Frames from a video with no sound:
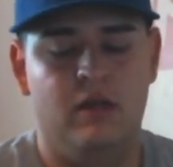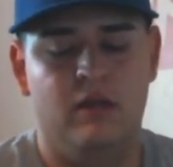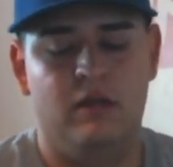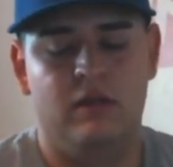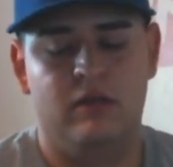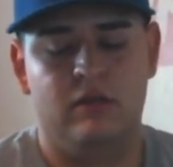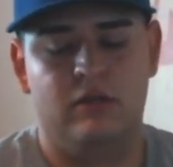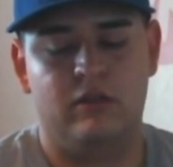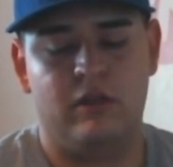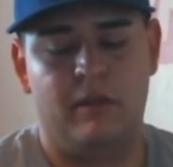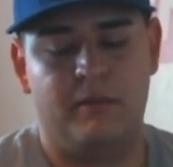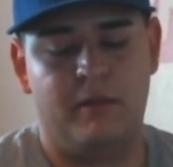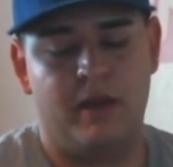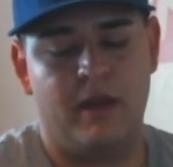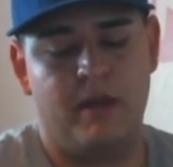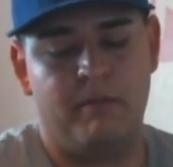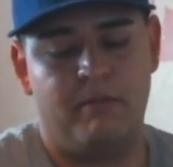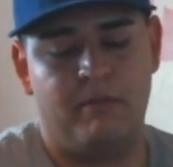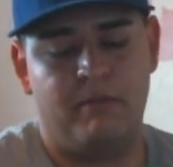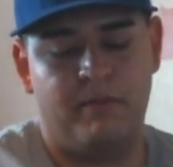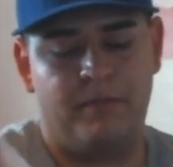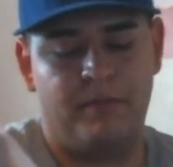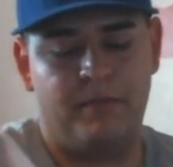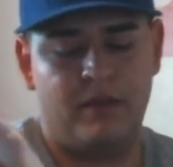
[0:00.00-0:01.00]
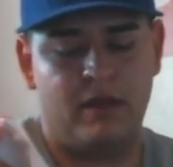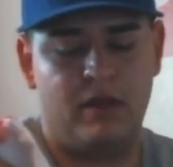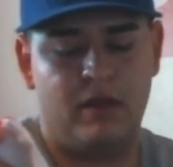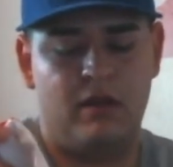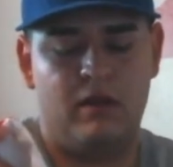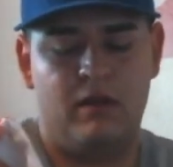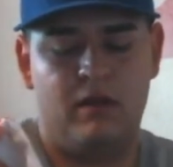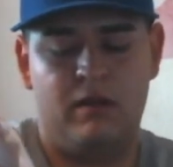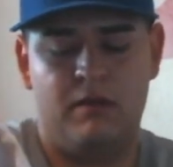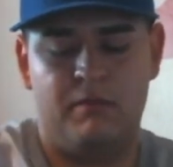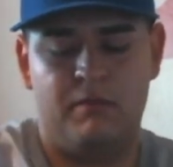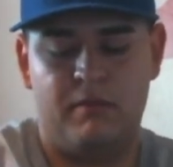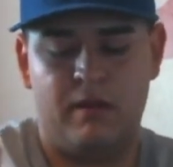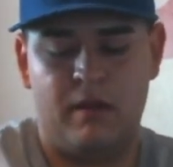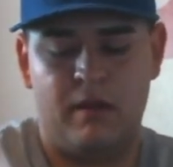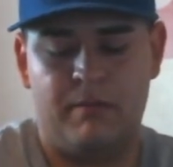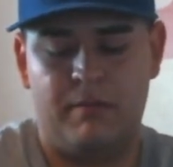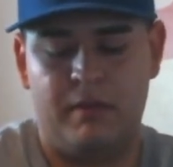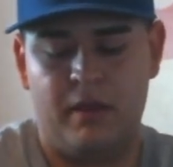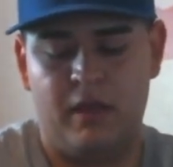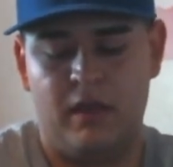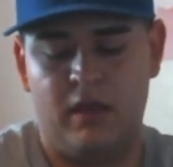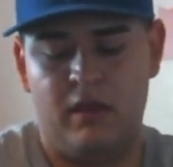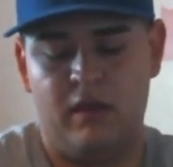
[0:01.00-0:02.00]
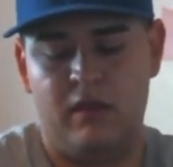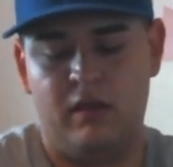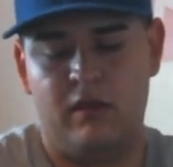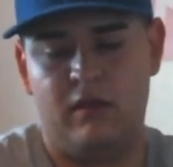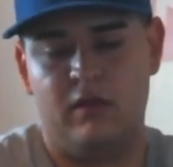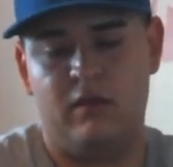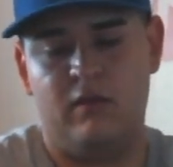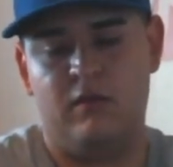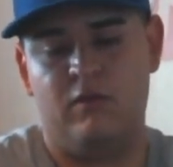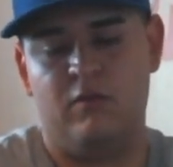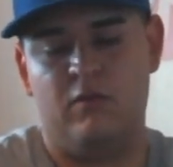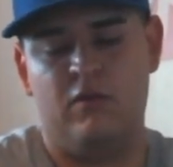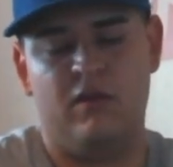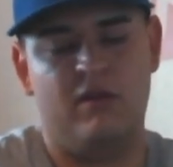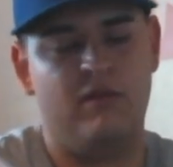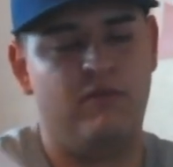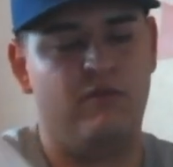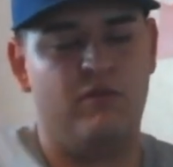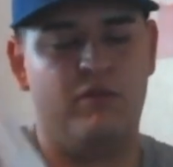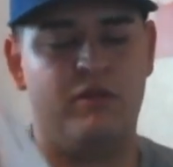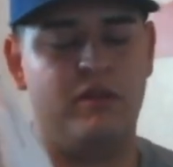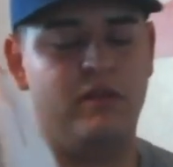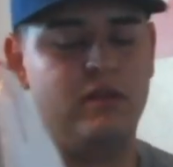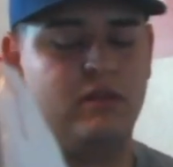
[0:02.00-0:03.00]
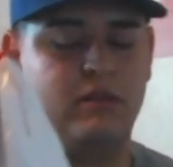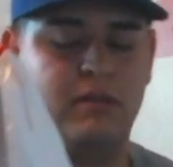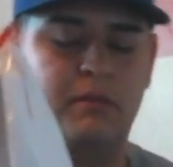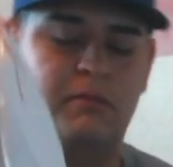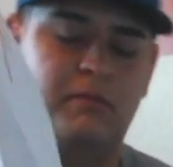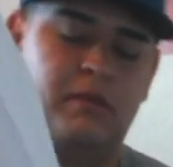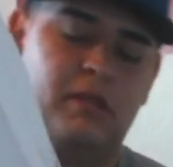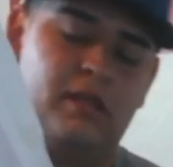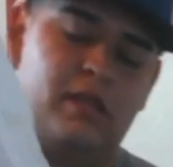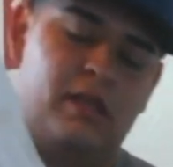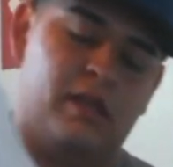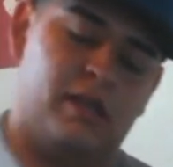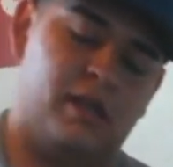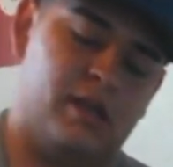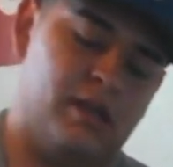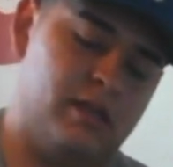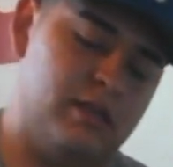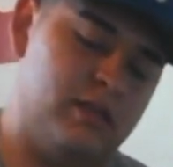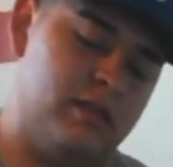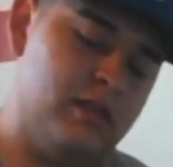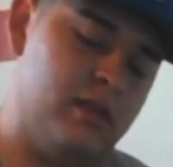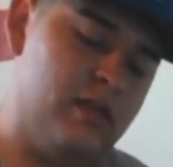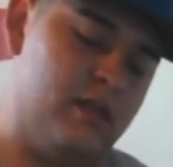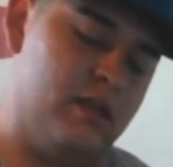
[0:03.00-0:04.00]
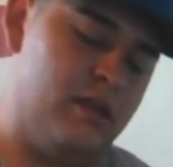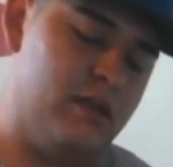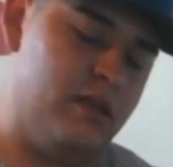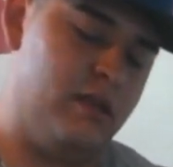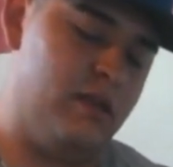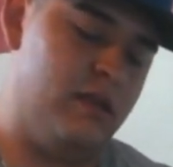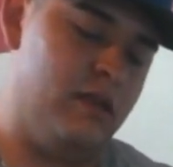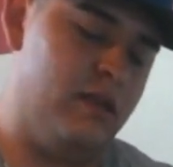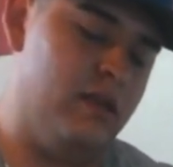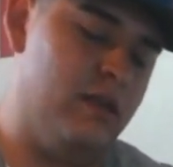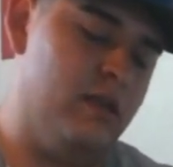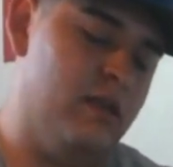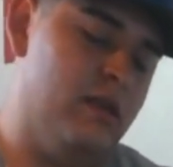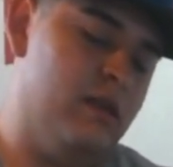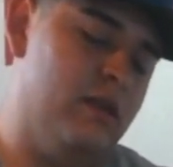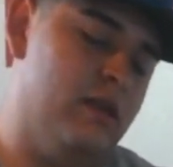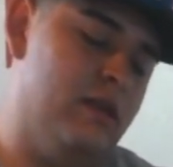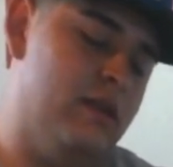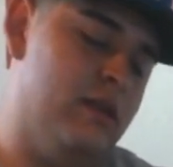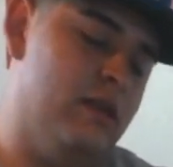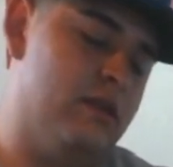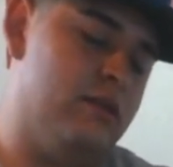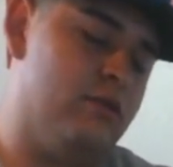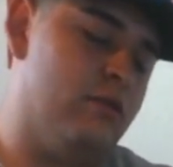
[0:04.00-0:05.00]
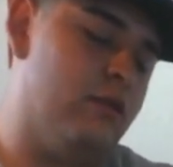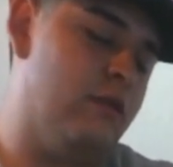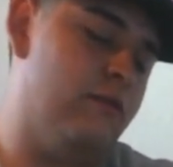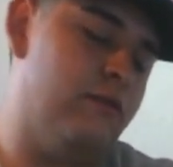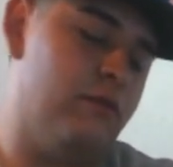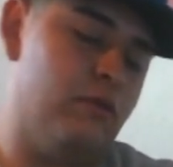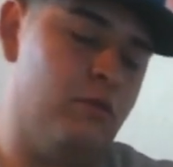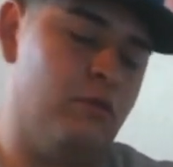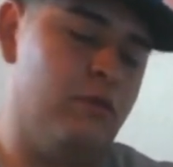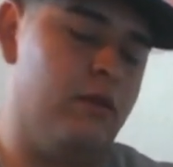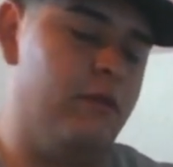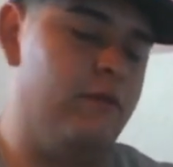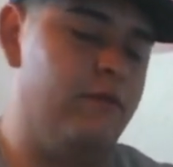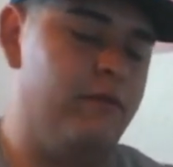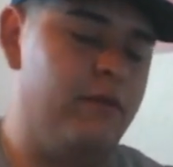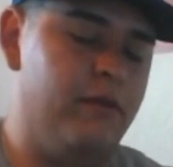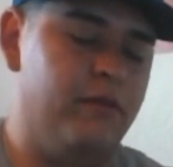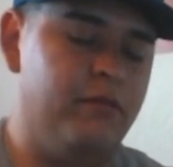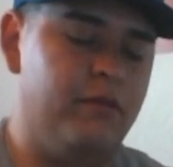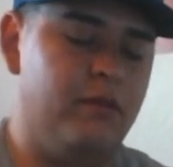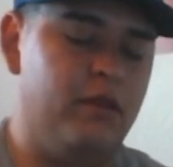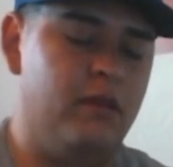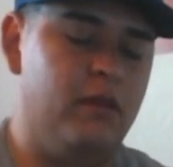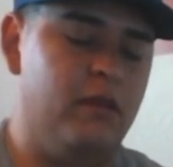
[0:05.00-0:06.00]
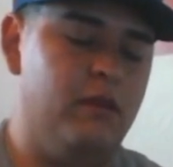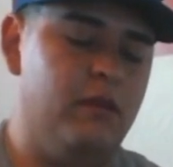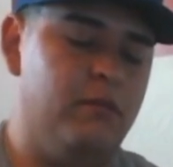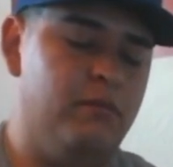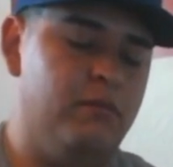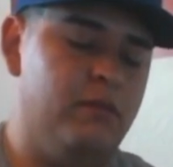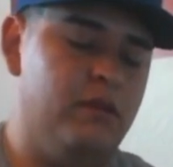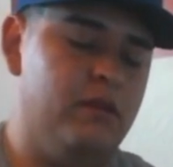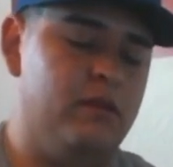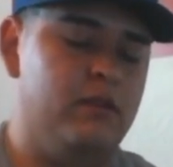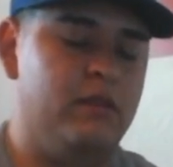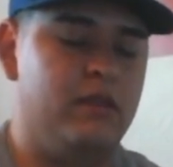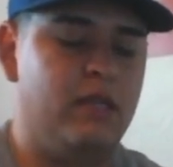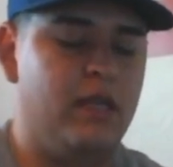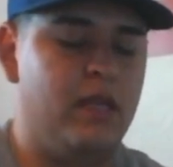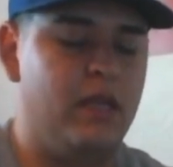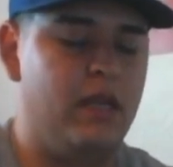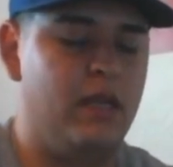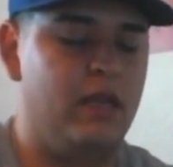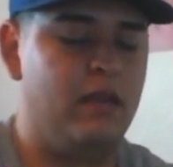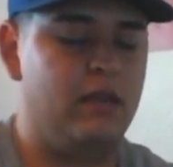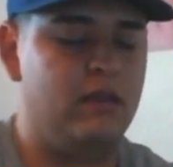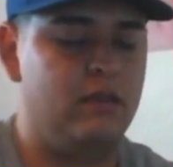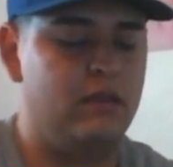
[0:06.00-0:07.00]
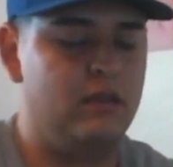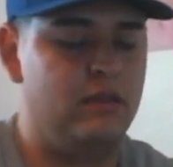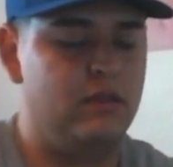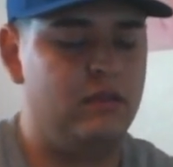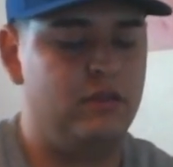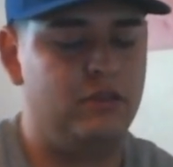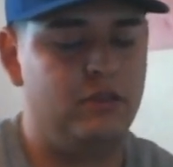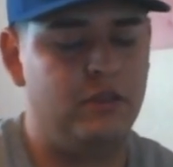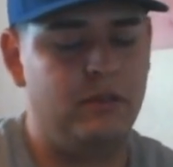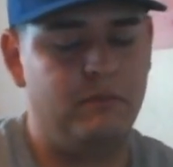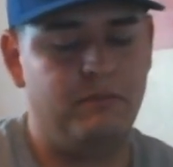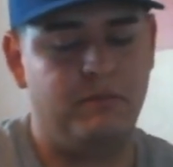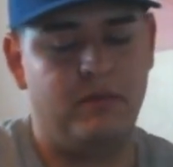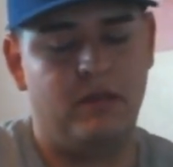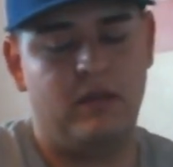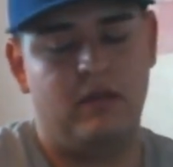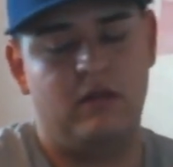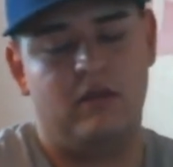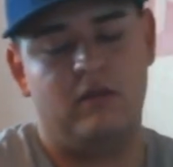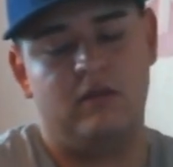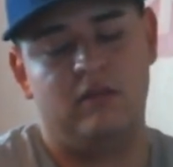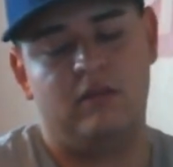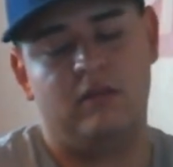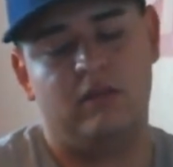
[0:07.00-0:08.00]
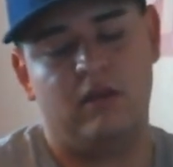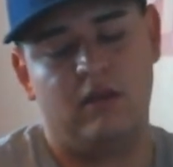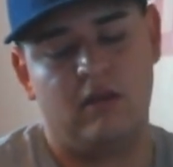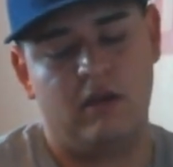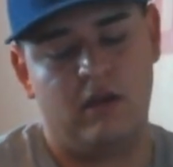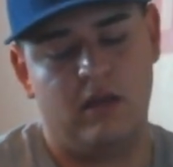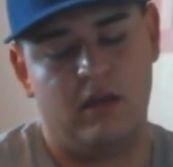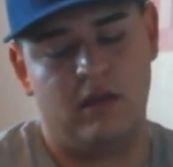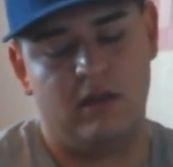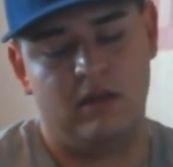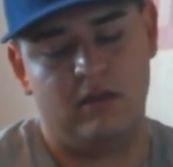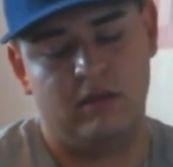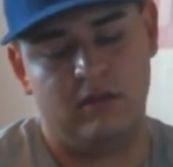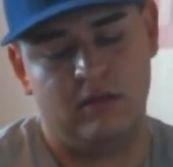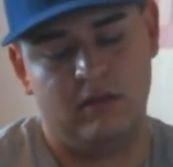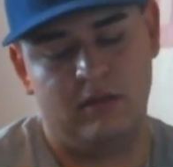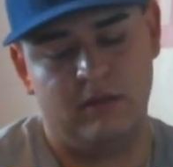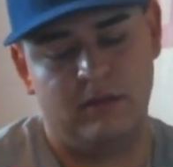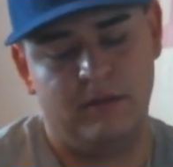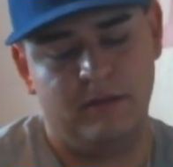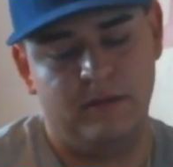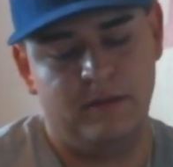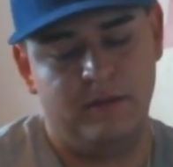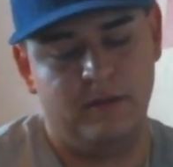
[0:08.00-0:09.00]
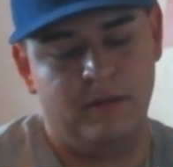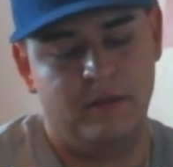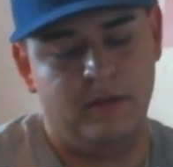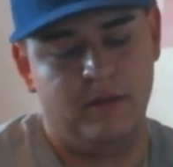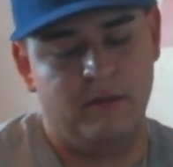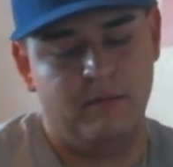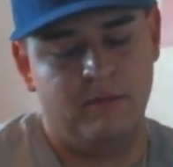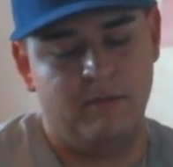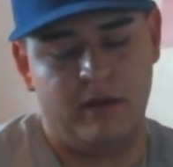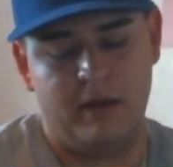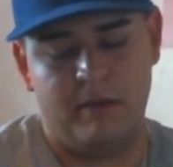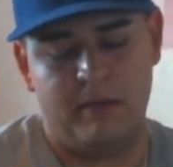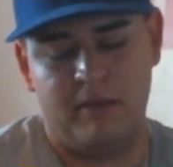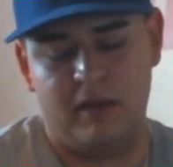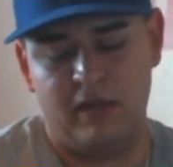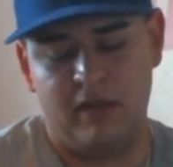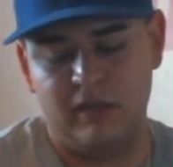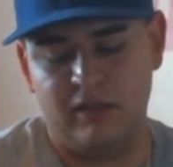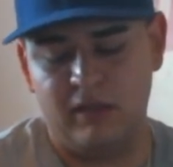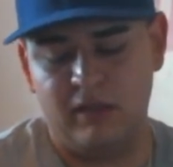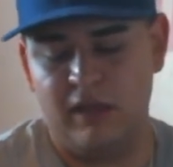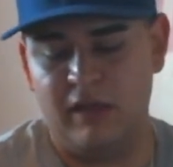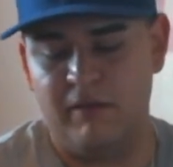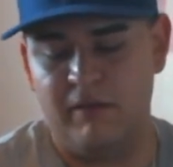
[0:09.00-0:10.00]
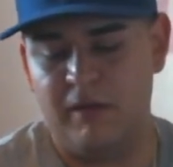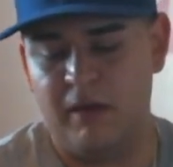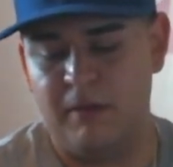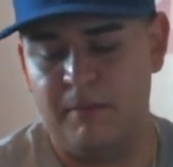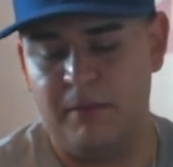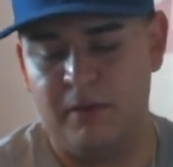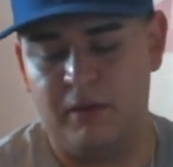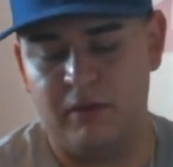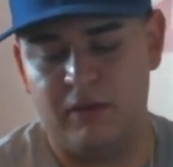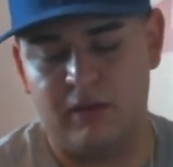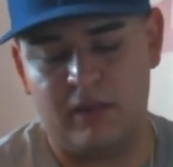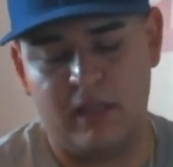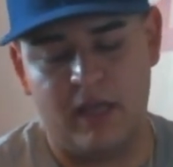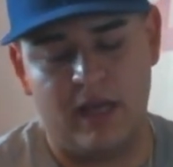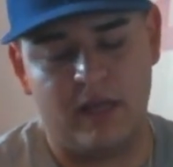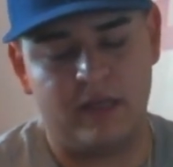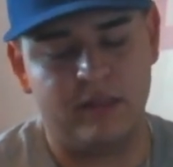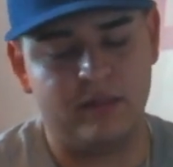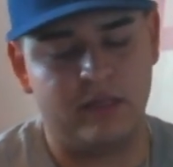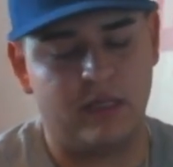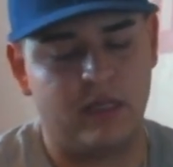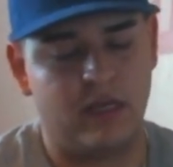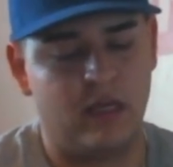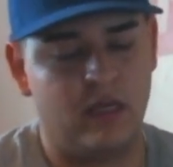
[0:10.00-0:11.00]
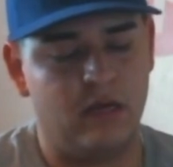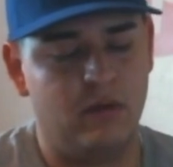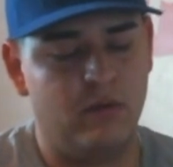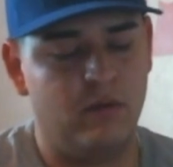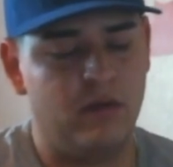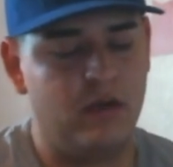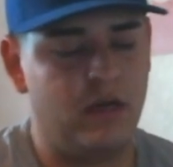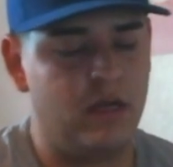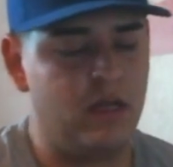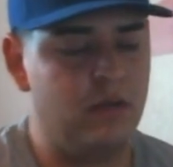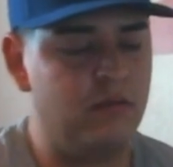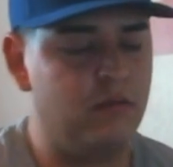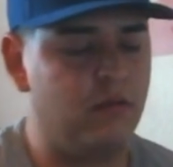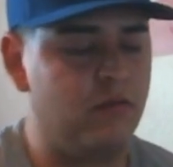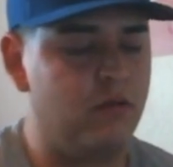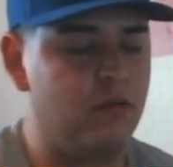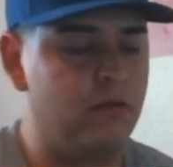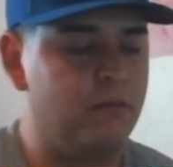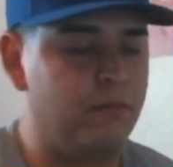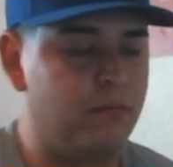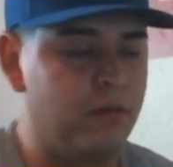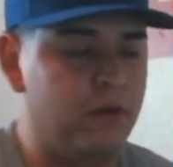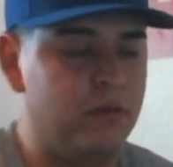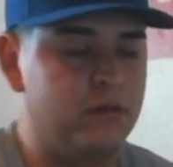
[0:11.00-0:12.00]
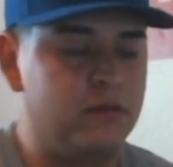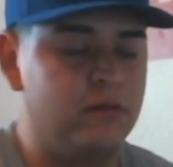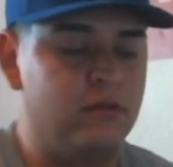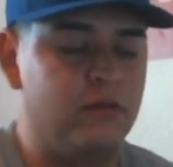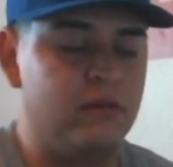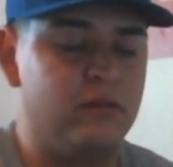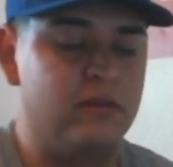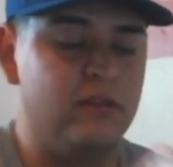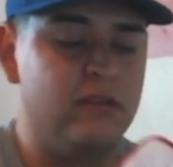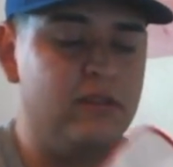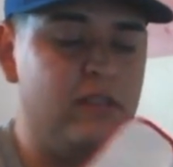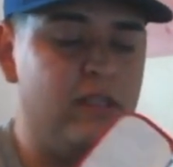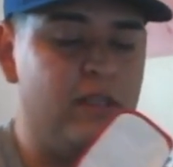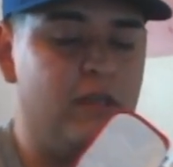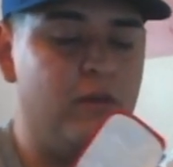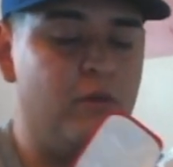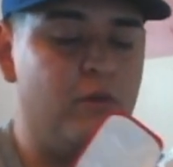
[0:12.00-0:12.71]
So I paid $140 something, like I said. It's going for $150 plus tax and shipping on StockX. But it's not even about that, because I kind of wanted to keep it for a personal, because it's like a